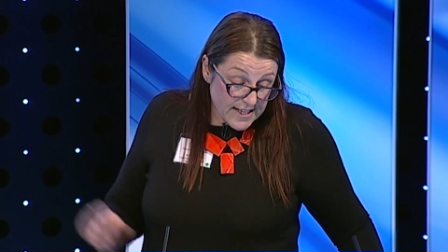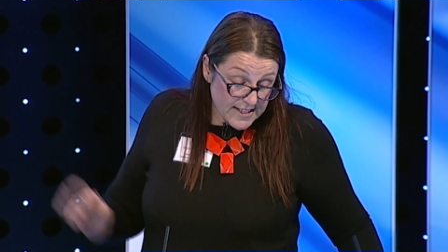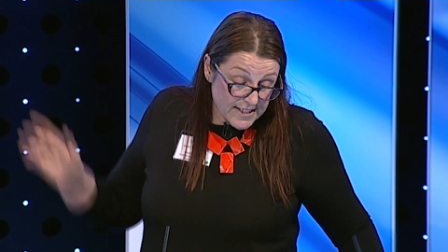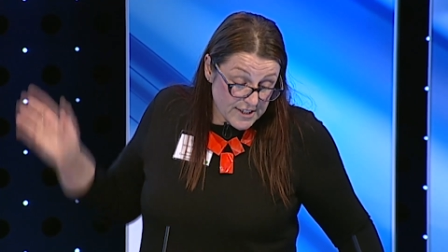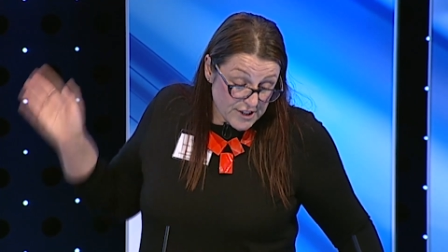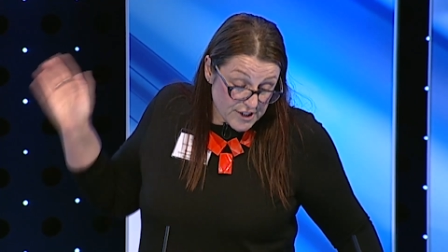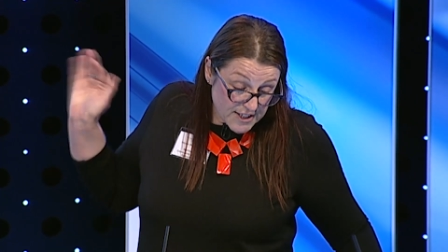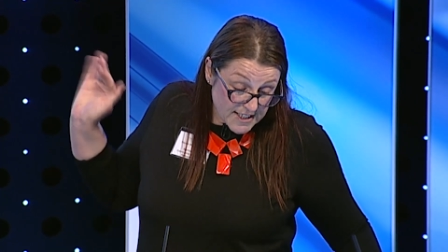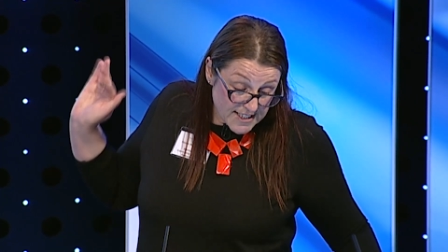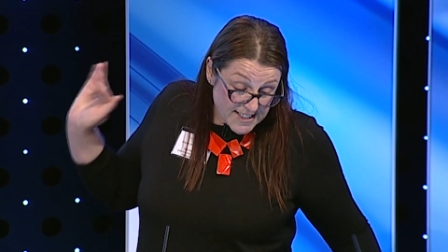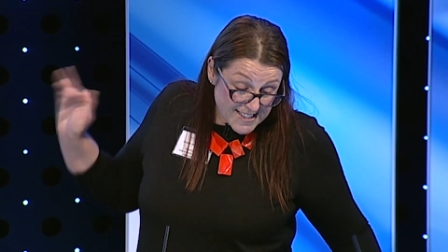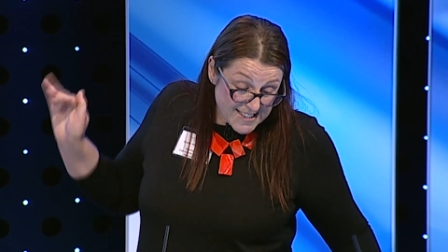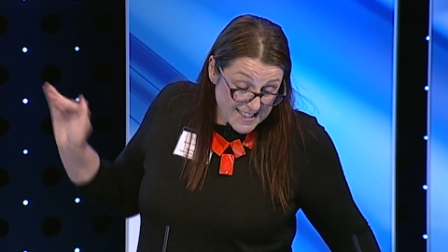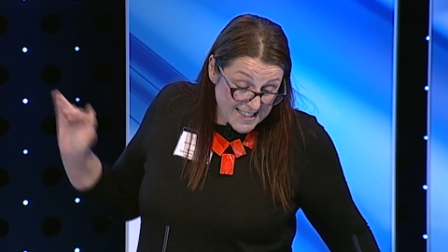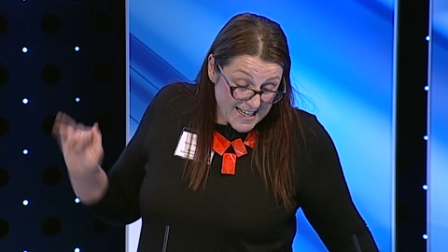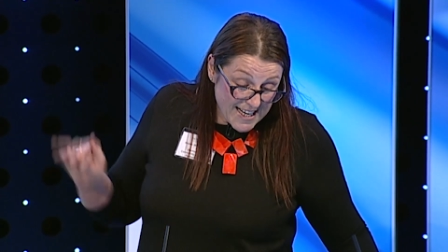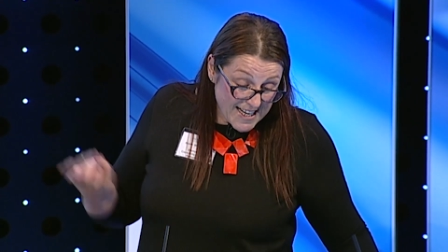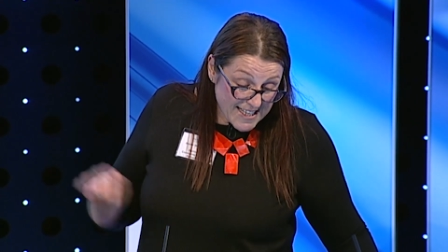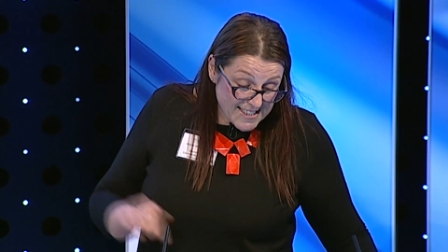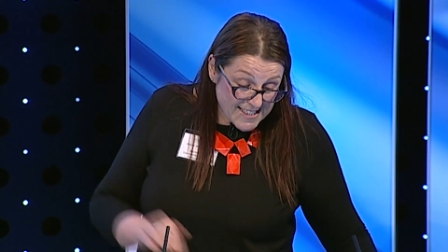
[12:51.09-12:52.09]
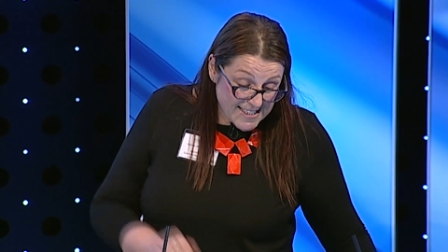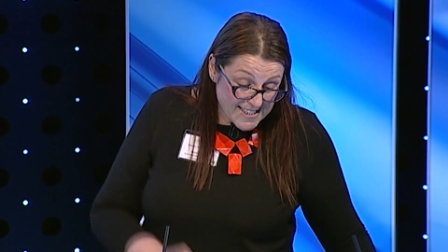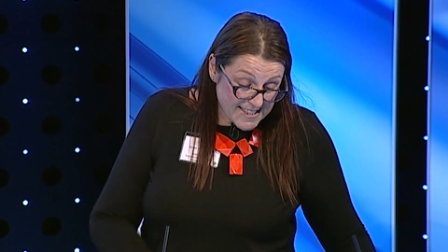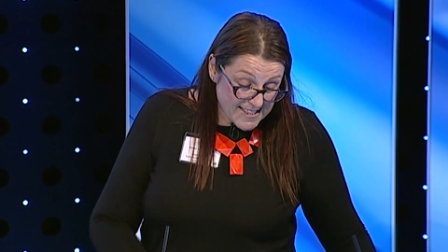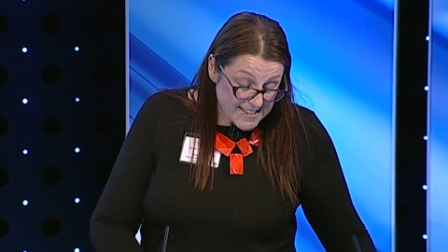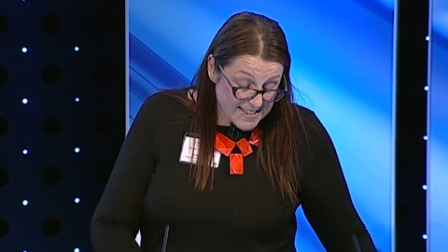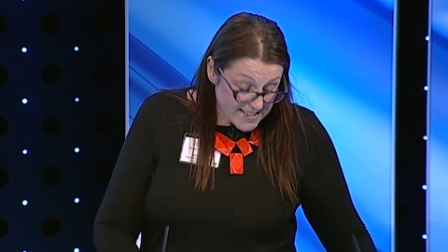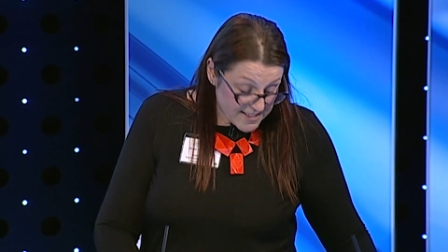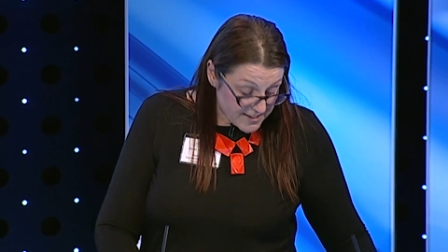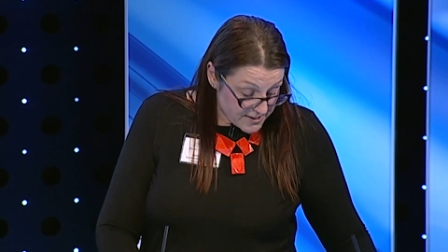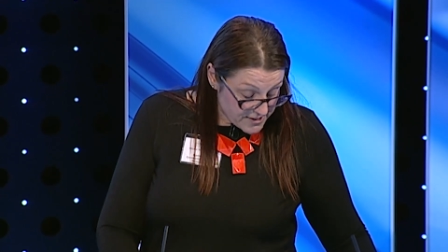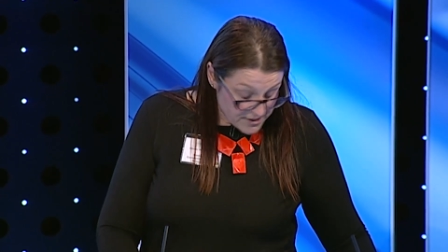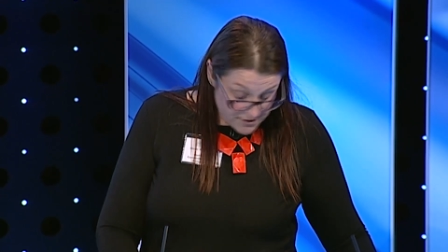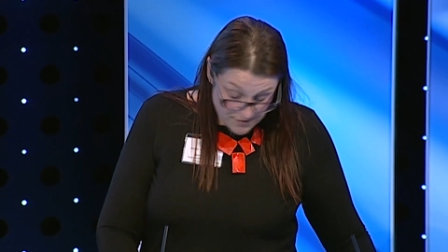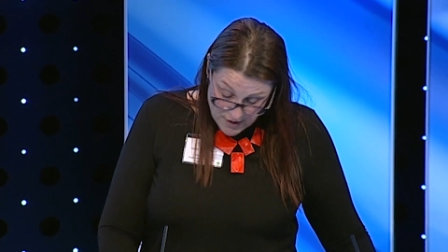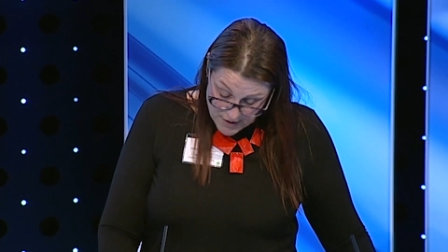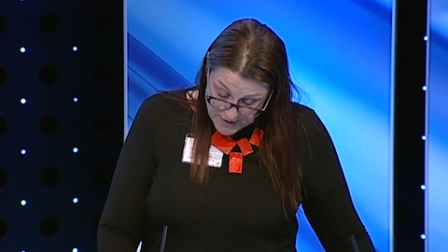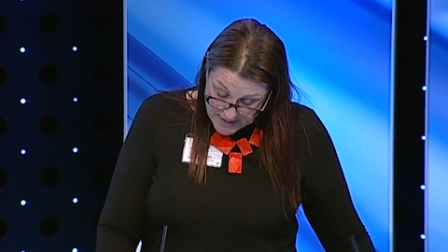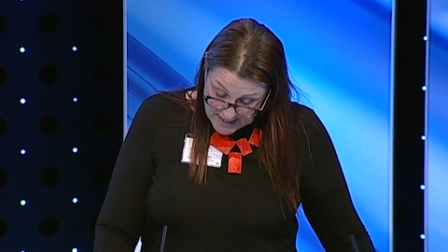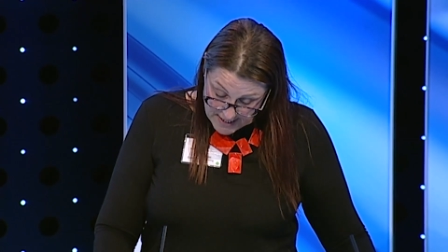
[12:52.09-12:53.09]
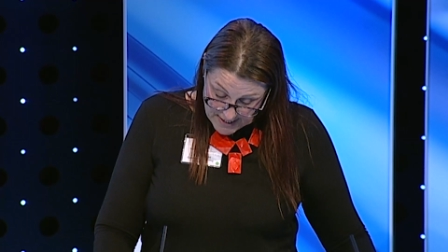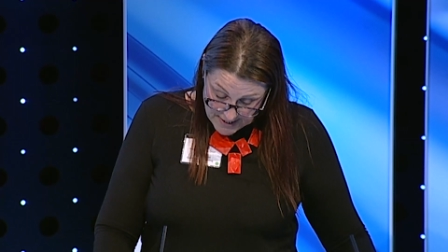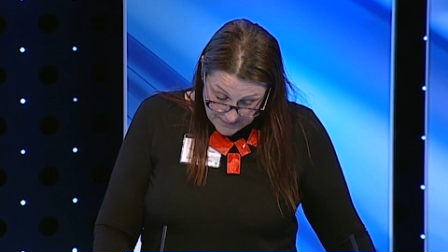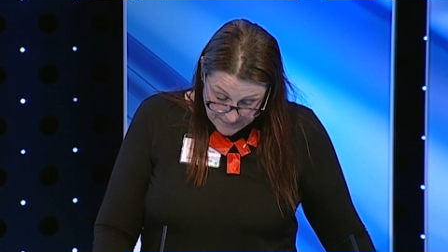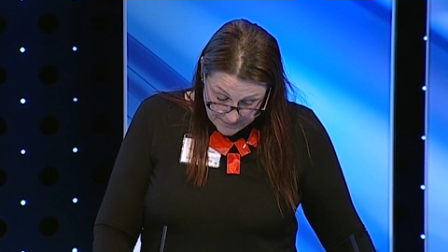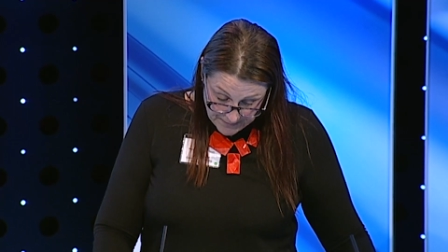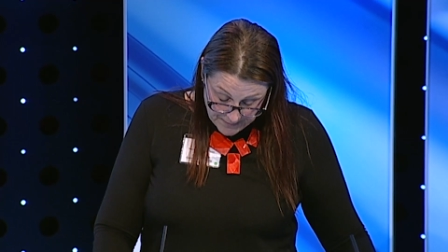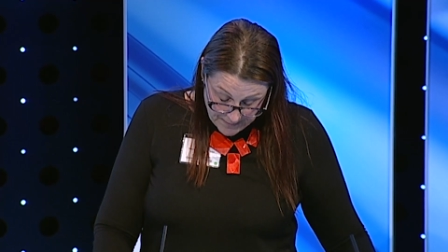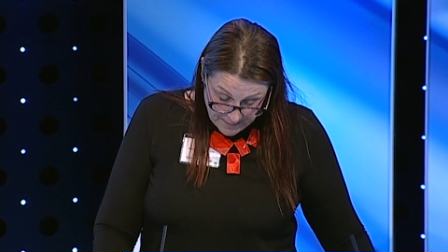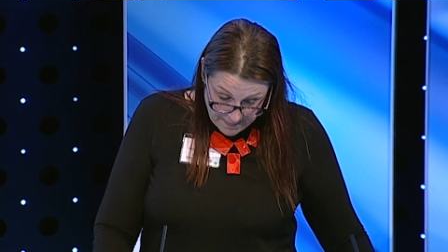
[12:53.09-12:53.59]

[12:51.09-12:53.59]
and as you can see, IT skills are on there.